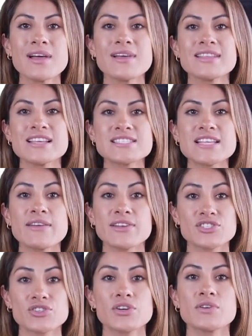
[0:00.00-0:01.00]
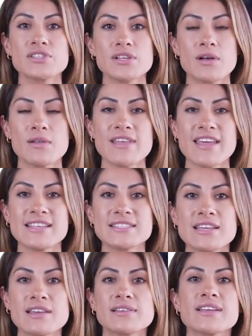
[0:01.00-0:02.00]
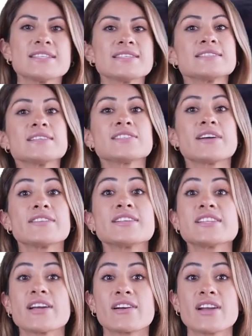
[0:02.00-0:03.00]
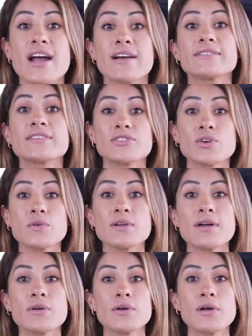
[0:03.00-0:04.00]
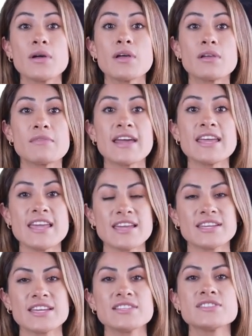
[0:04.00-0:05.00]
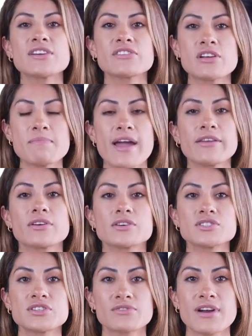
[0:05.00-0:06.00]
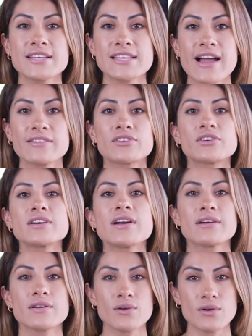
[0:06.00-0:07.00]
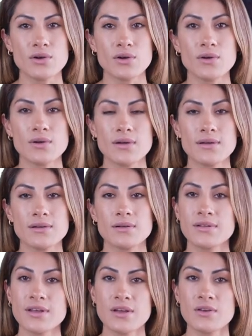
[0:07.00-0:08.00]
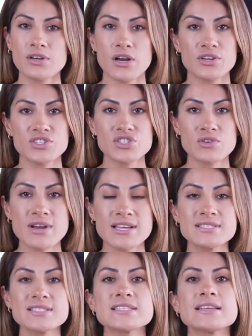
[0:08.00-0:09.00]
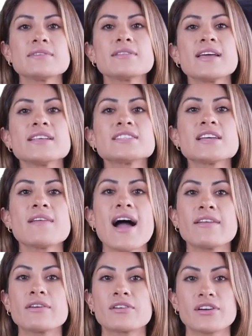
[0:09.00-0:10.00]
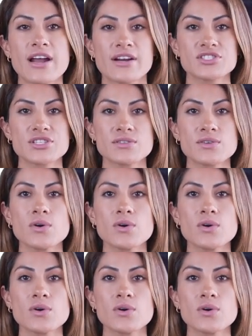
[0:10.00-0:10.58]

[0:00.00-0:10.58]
This step is crucial because it increases the surface area of the food, making it easier for microbes to break down further. Cud chewing stimulates saliva production.